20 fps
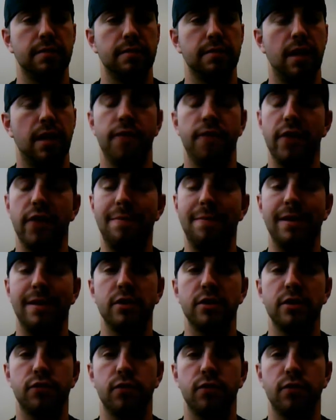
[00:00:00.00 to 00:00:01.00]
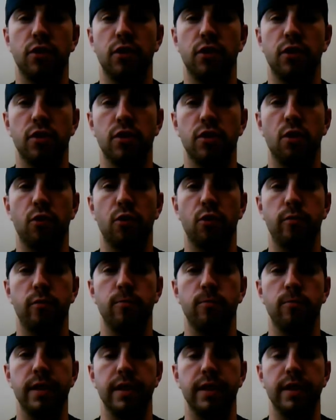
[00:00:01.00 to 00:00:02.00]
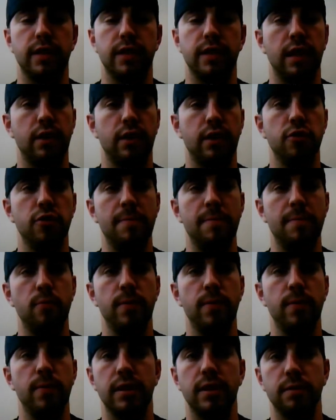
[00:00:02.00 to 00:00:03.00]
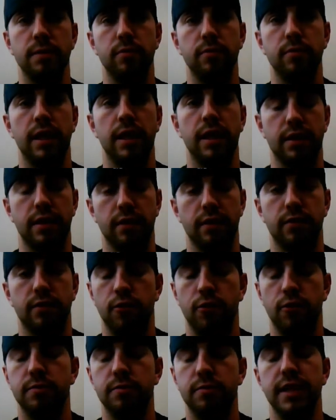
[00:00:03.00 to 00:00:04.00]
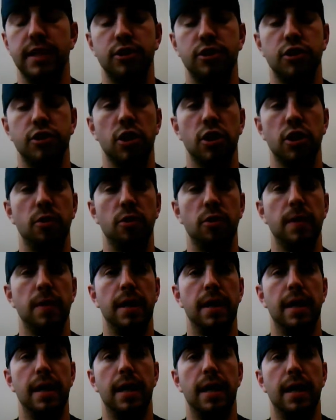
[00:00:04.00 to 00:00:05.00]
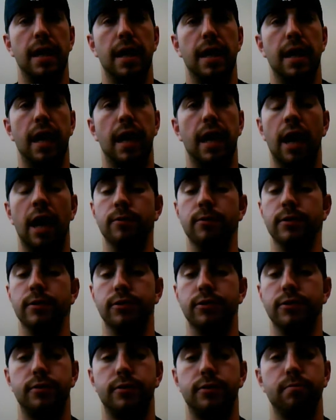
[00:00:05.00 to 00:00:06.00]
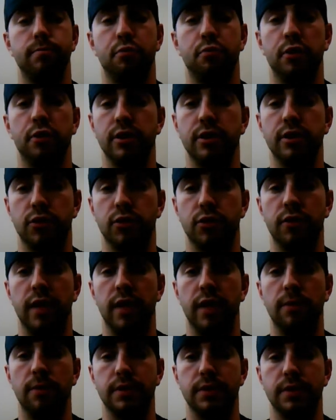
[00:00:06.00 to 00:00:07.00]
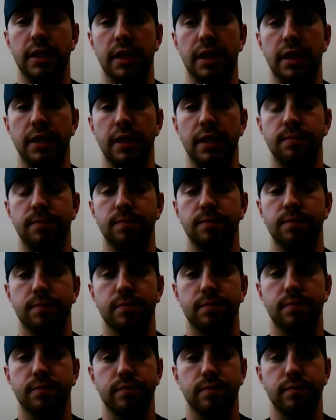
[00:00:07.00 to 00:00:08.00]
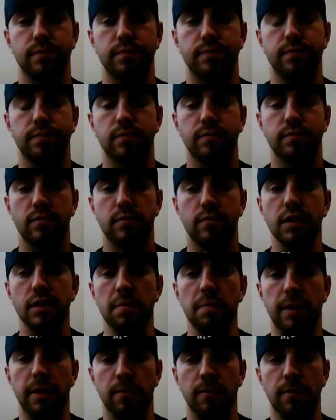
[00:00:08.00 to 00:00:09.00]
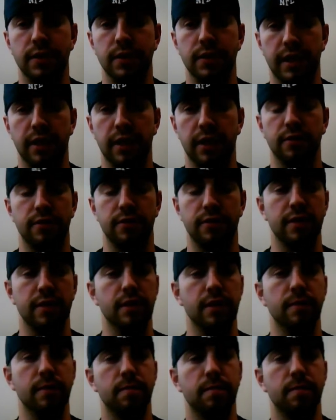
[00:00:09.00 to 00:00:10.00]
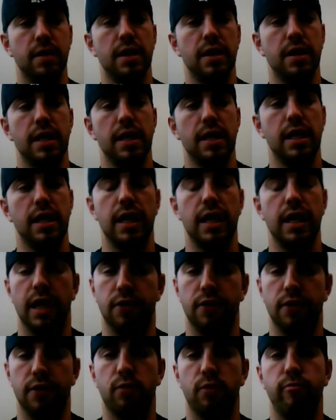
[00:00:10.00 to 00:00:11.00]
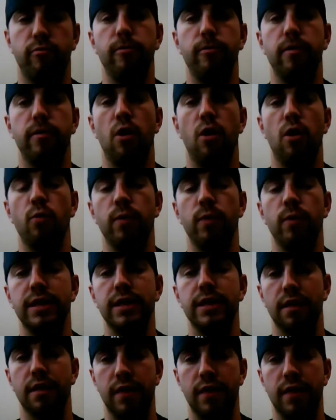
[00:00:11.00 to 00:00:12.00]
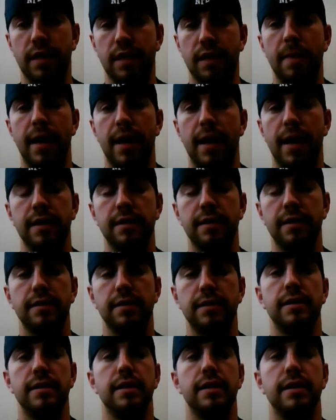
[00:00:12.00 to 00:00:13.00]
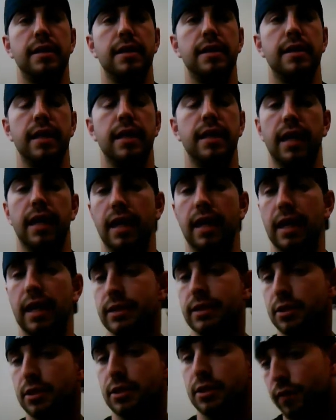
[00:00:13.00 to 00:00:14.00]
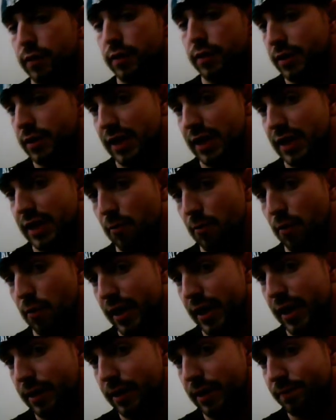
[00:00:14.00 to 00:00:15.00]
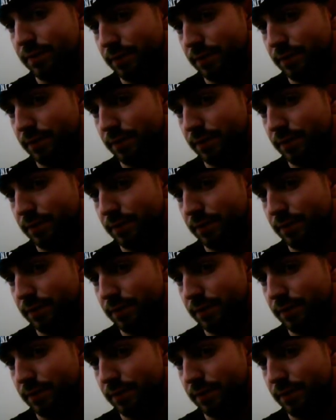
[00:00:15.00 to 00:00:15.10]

I've thought about this for a good long 3 weeks. At UWE, I was at the Doomsday Show. I was pretty certain I was done, but I wasn't guaranteed. And I took 3 long weeks to think about it, and I still feel the same way.